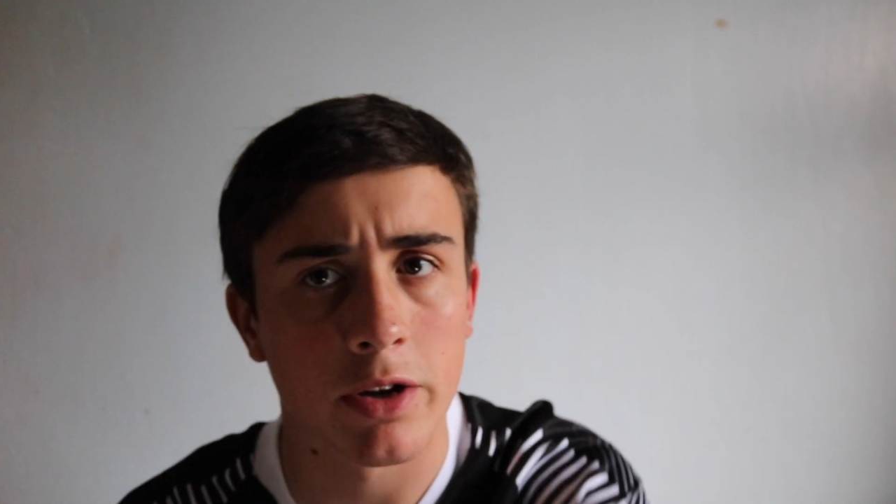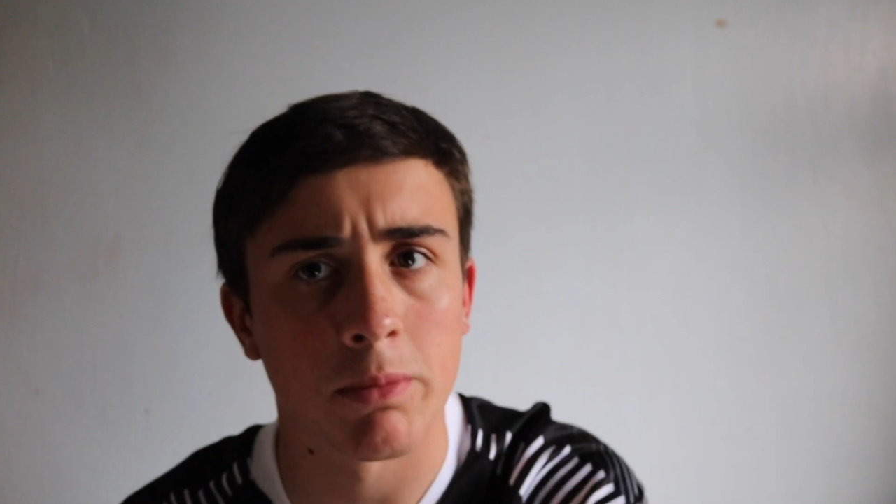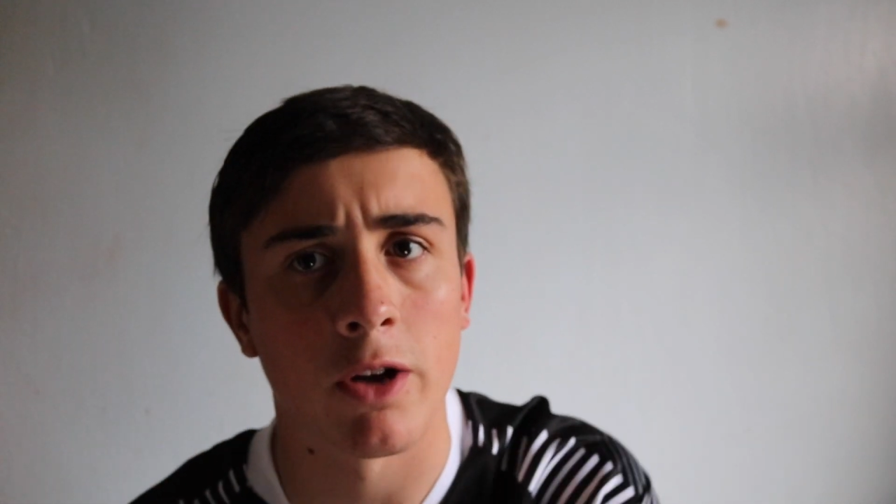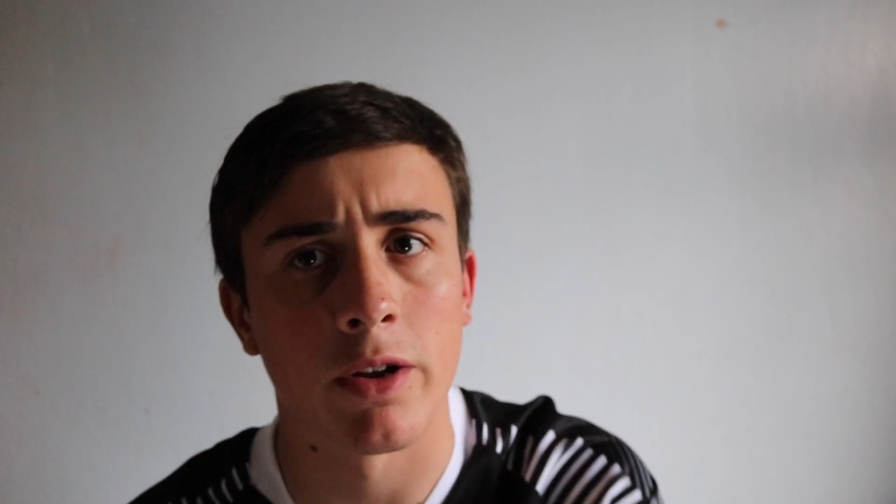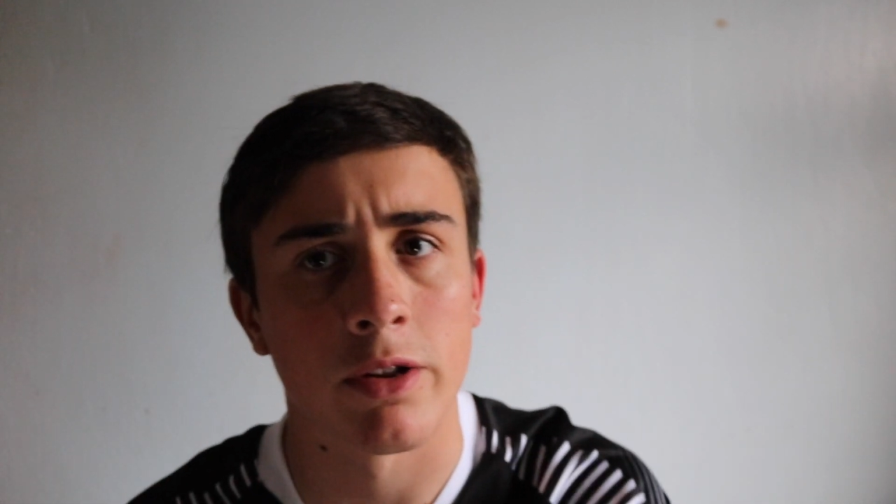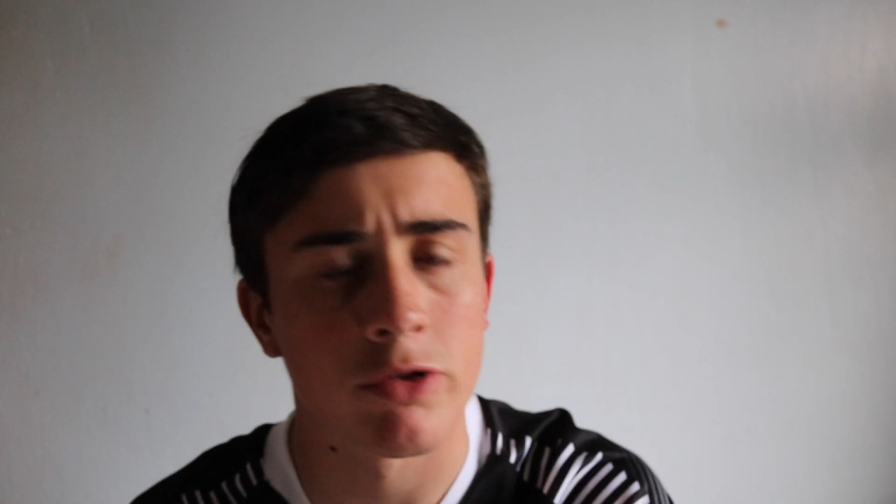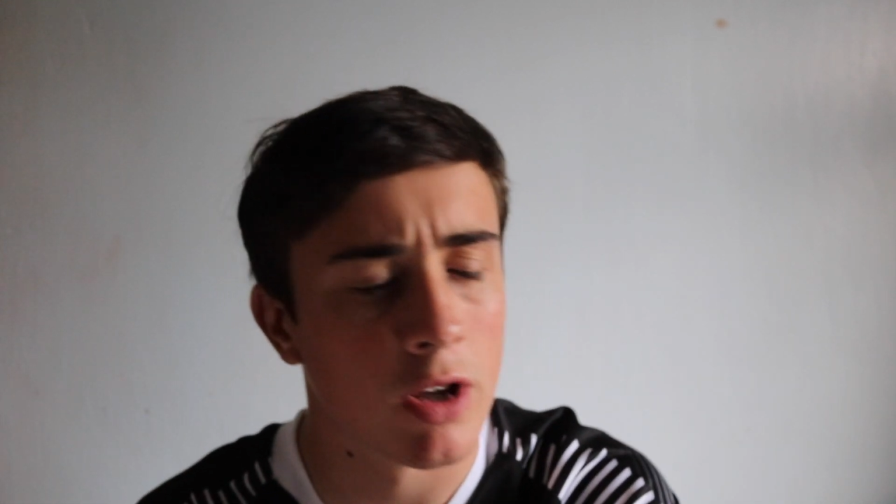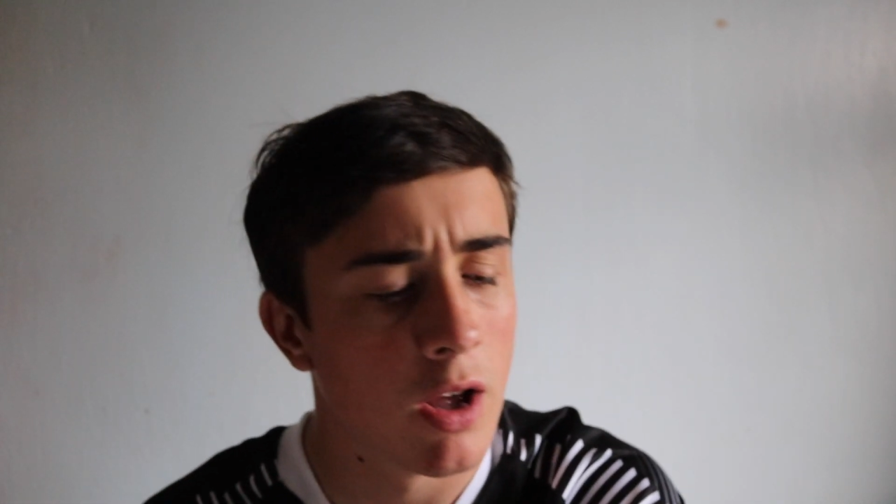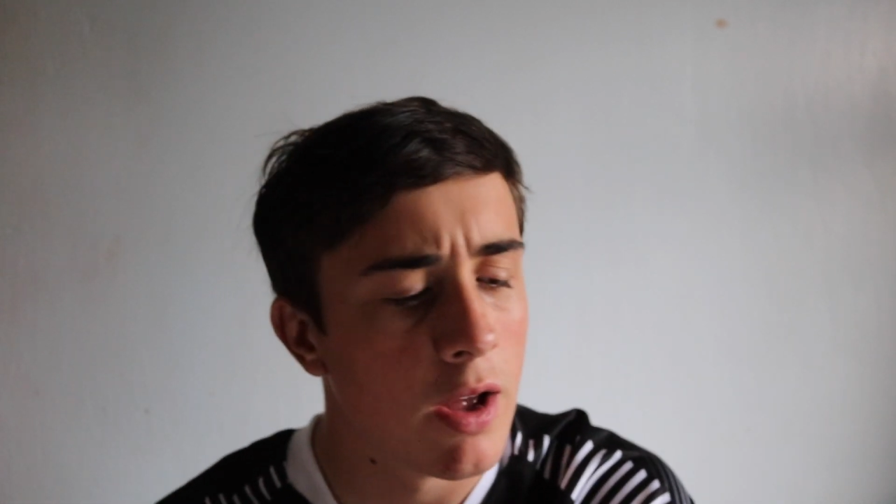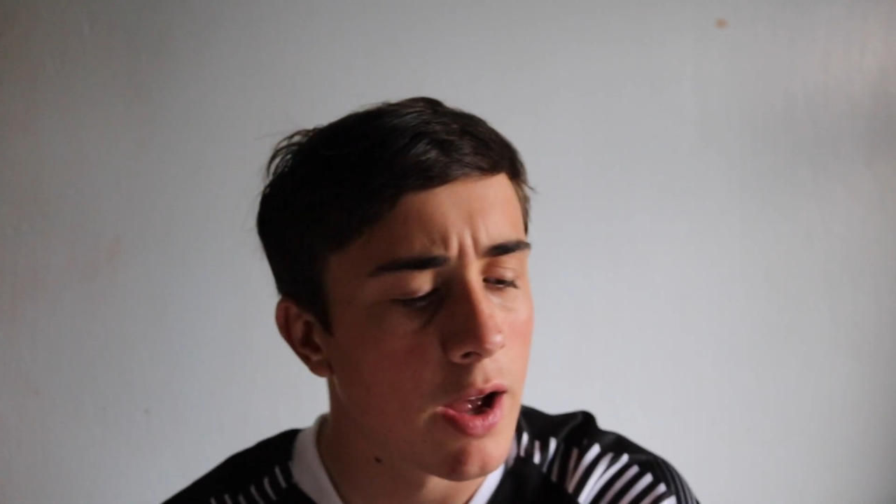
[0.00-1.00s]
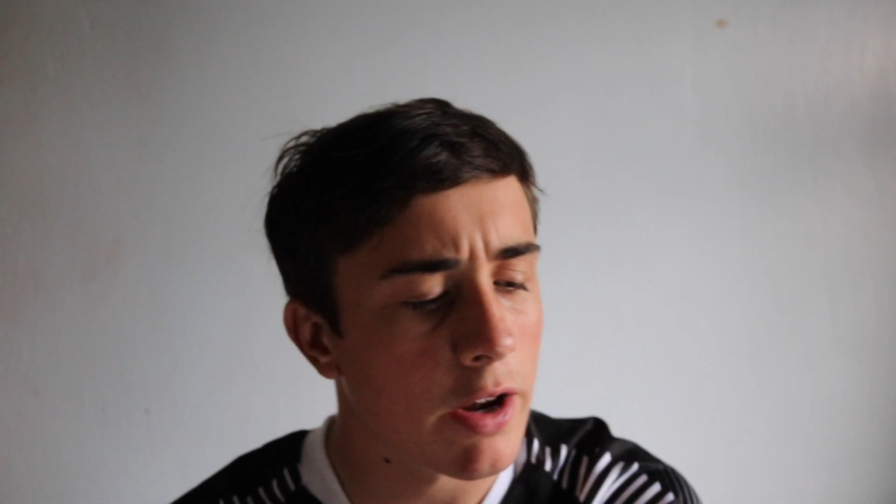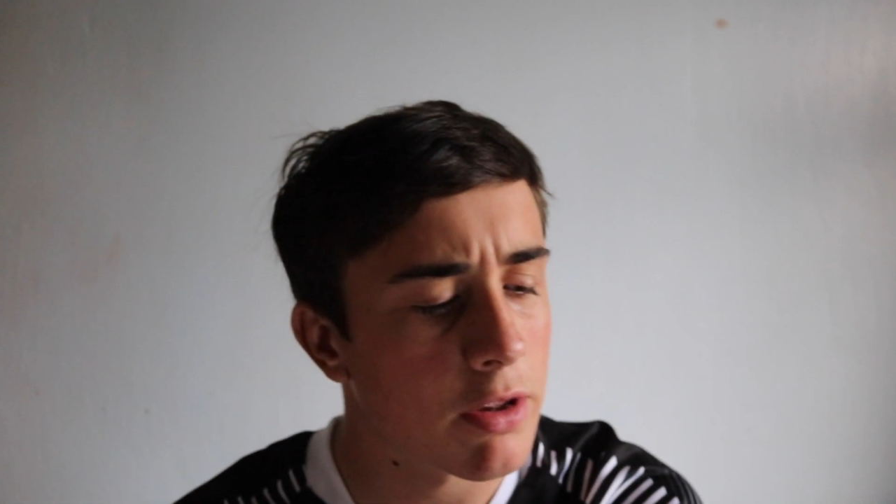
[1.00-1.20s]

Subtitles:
to be honest. I had